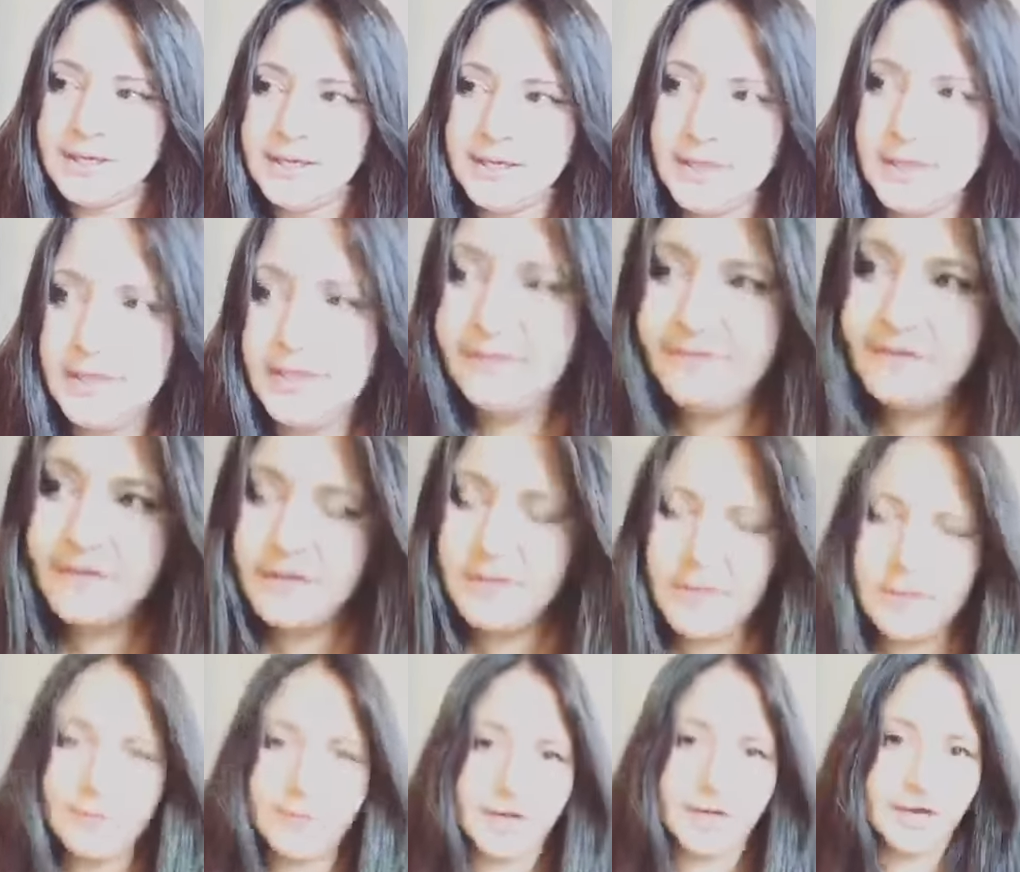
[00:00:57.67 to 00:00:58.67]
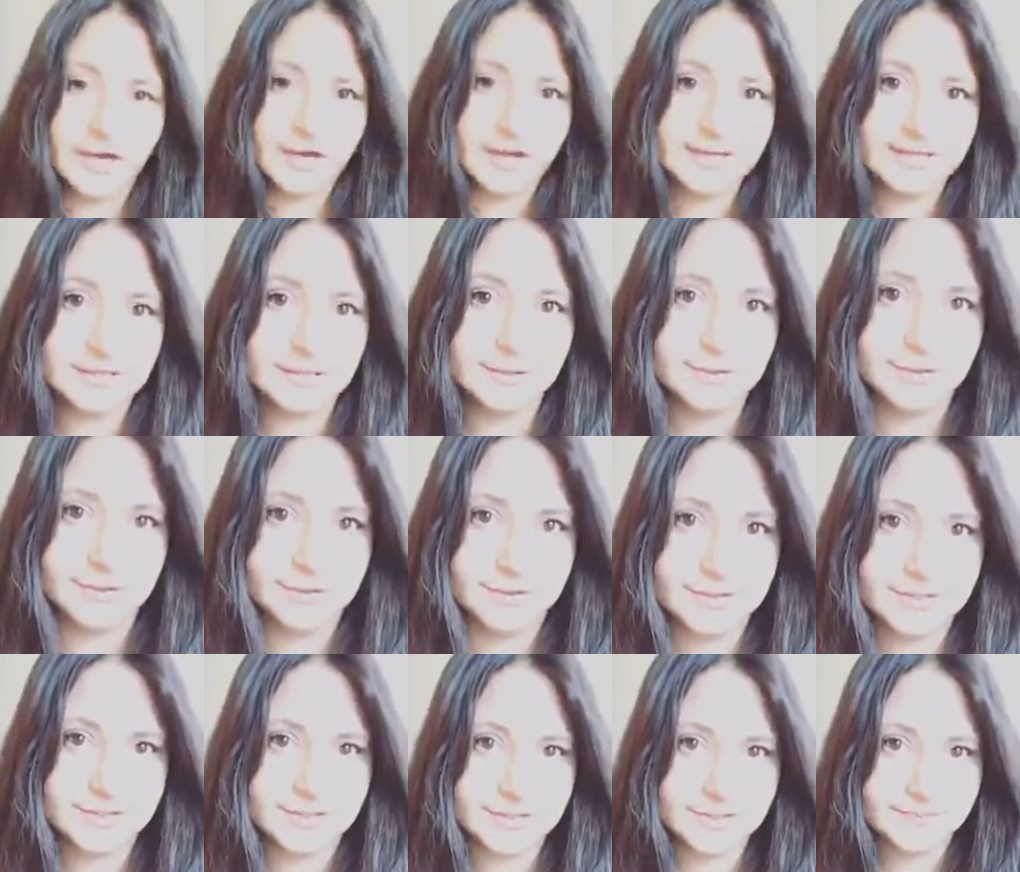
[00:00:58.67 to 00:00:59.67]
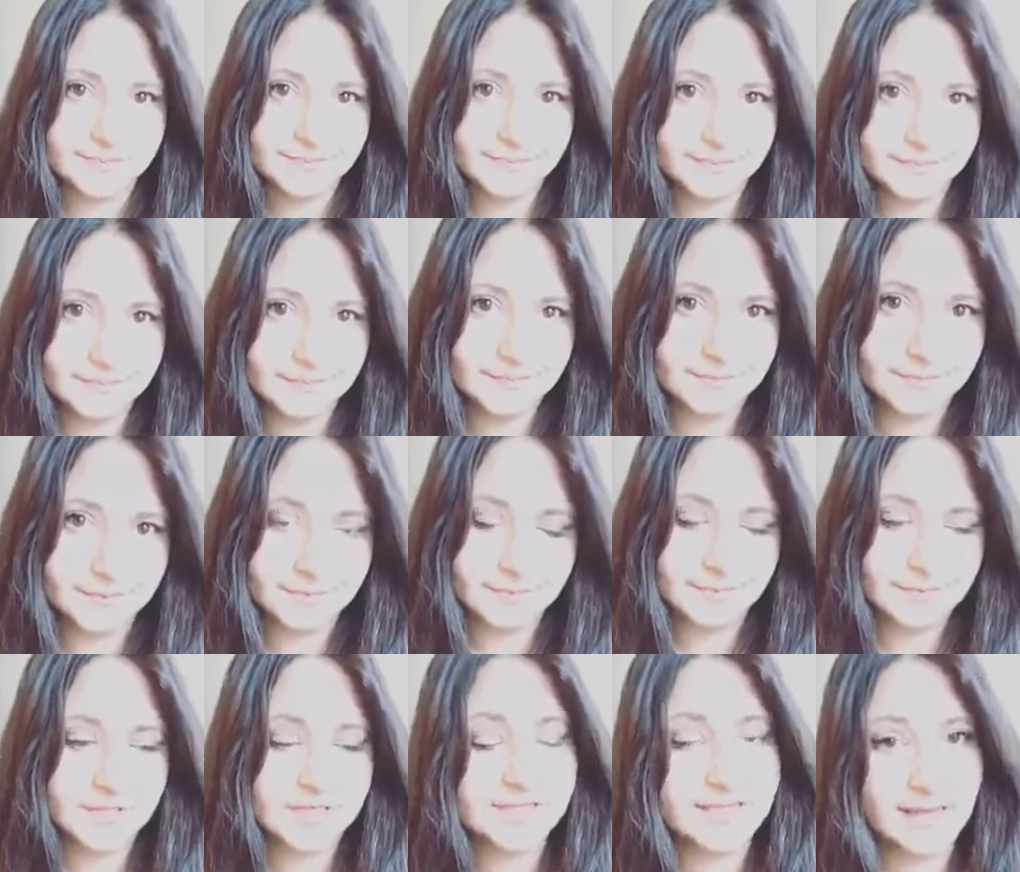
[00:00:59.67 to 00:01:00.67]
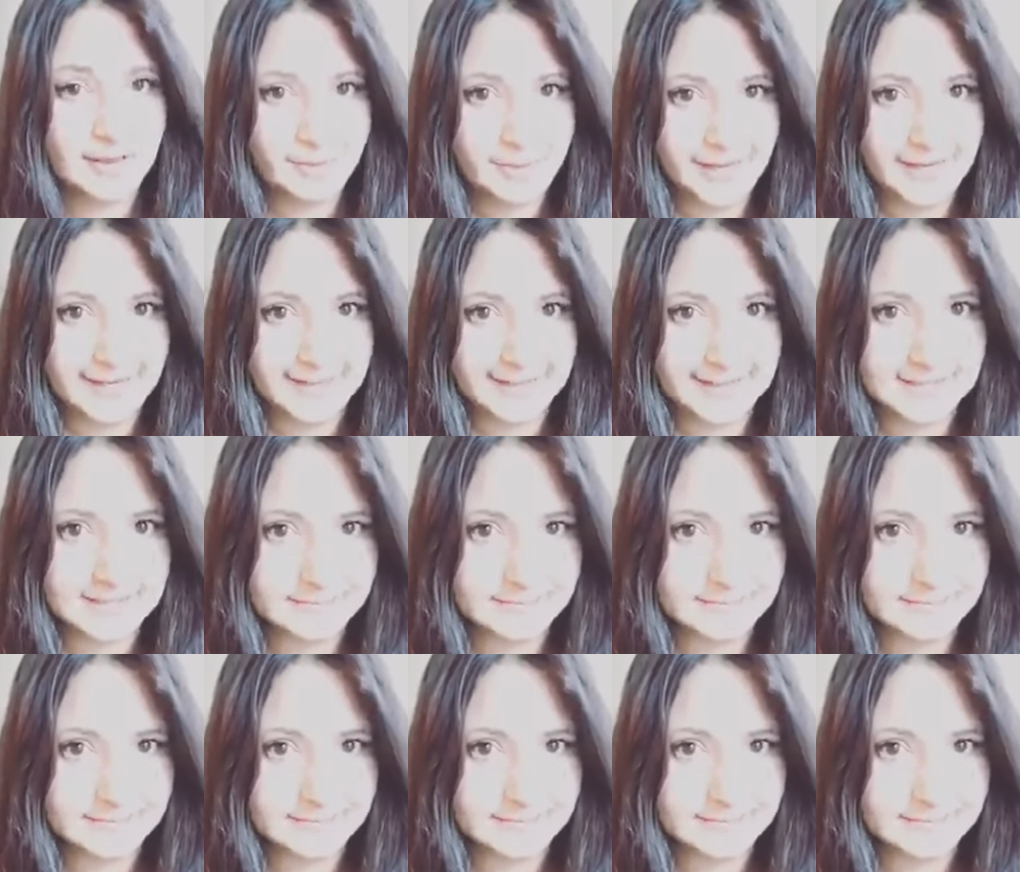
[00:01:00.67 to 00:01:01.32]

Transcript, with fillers: if the Noahide laws are that bad,